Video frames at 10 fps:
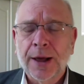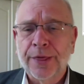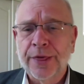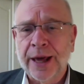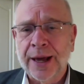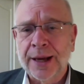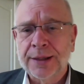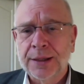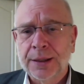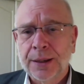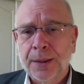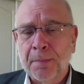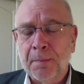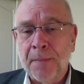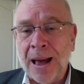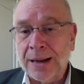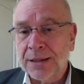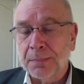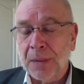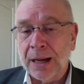that
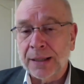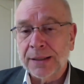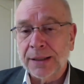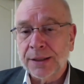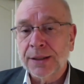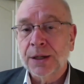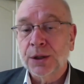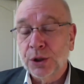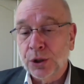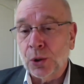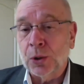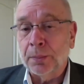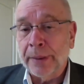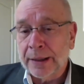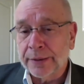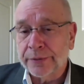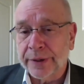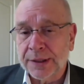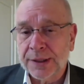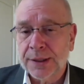maximizes total
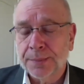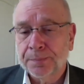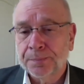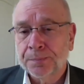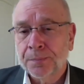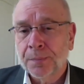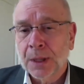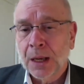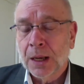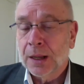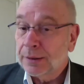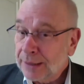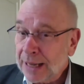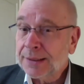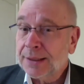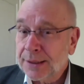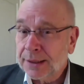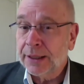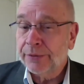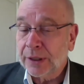benefits. That's a
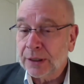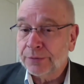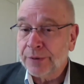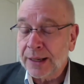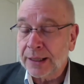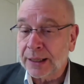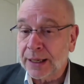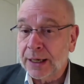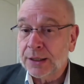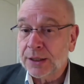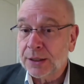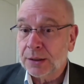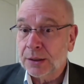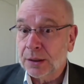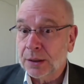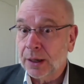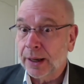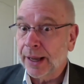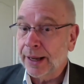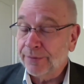significant finding, and it's
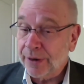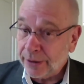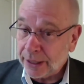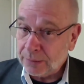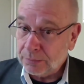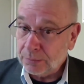a very